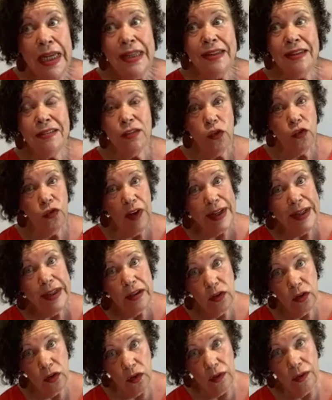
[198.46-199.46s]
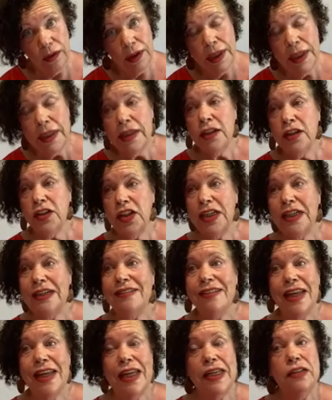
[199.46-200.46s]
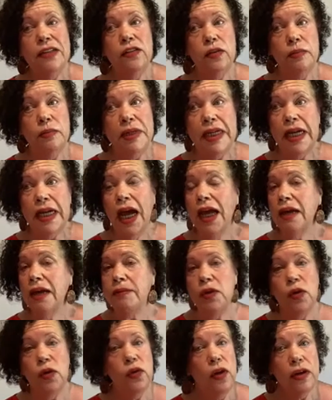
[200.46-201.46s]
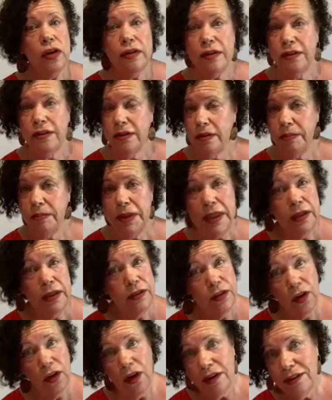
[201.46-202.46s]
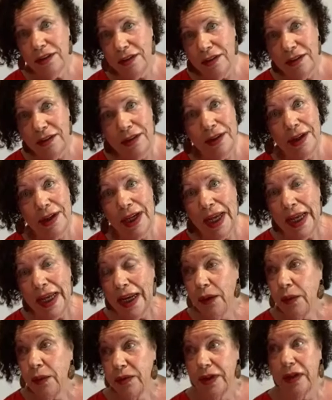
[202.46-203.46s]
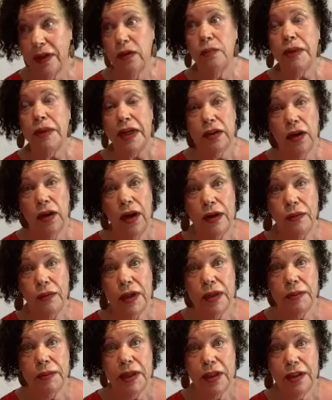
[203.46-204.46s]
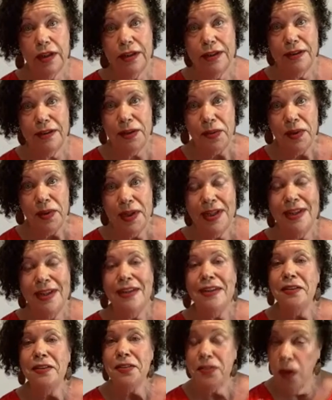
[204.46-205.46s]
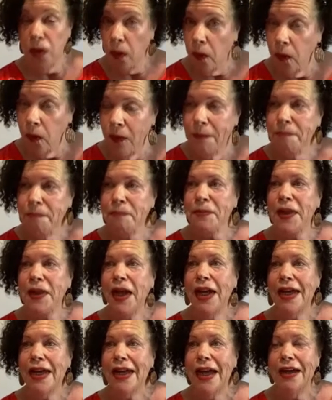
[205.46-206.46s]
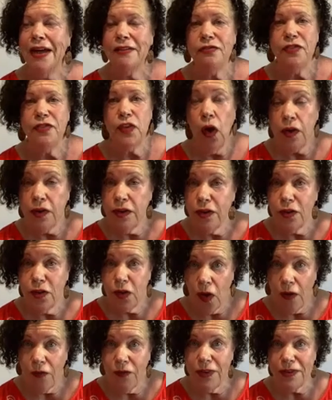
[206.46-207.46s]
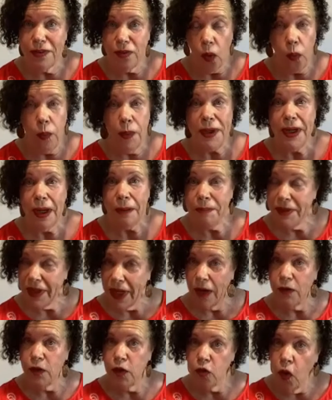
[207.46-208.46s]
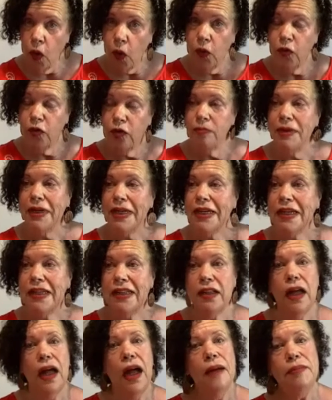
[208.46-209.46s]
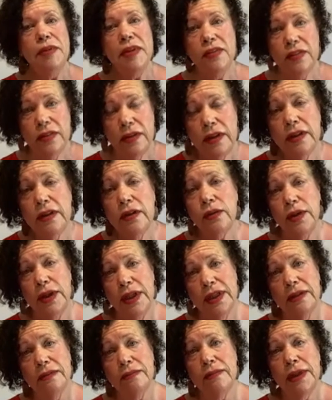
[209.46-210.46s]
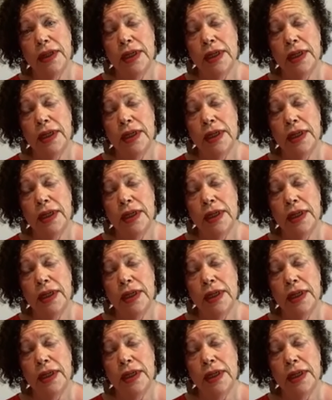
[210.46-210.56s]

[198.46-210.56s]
This offended her. She said to me, I am no longer going to be your doctor. And I was like, oh my God, what am I going to do? So a doctor's office opened up down the road for me. And I thought, I'm just going to go to him.